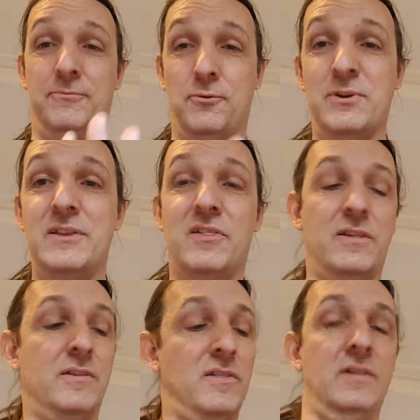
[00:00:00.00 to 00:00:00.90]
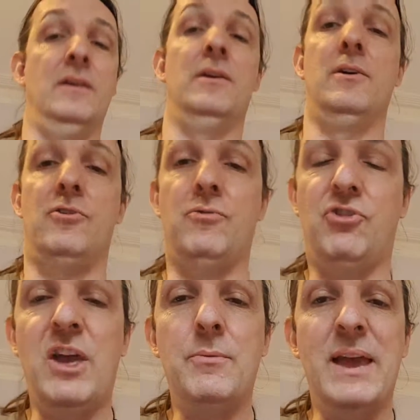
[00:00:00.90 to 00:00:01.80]
For instance, so
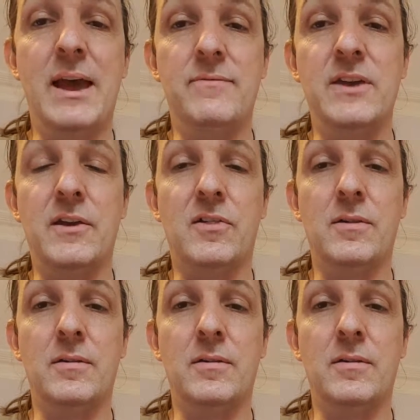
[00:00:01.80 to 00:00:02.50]
say we have this.